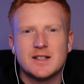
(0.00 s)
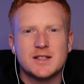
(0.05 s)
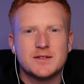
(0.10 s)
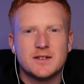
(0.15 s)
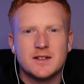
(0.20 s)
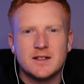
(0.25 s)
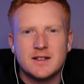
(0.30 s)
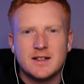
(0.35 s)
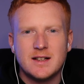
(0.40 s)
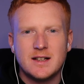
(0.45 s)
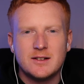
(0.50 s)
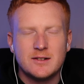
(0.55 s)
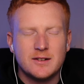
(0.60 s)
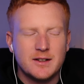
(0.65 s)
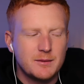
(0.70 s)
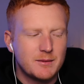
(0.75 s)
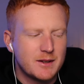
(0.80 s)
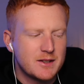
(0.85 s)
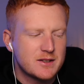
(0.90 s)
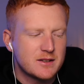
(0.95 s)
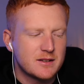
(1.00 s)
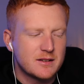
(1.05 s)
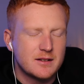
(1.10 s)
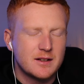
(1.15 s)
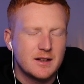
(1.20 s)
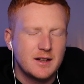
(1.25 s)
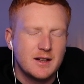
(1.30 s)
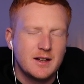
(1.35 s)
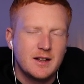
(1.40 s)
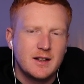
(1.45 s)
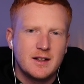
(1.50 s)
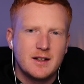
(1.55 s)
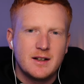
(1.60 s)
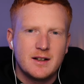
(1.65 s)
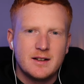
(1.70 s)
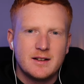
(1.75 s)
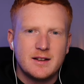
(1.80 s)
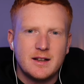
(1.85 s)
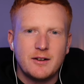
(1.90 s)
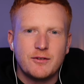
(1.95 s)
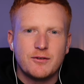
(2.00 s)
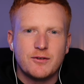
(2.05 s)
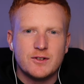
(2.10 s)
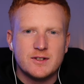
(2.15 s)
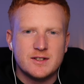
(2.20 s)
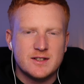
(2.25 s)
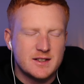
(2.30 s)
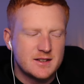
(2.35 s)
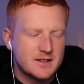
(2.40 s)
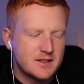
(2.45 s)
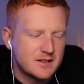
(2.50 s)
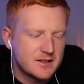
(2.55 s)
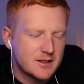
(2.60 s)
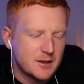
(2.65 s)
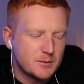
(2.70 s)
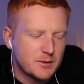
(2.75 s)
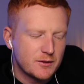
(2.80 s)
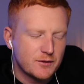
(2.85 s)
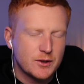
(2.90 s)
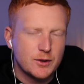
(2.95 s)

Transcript: in a transfer deal. You mentioned differences in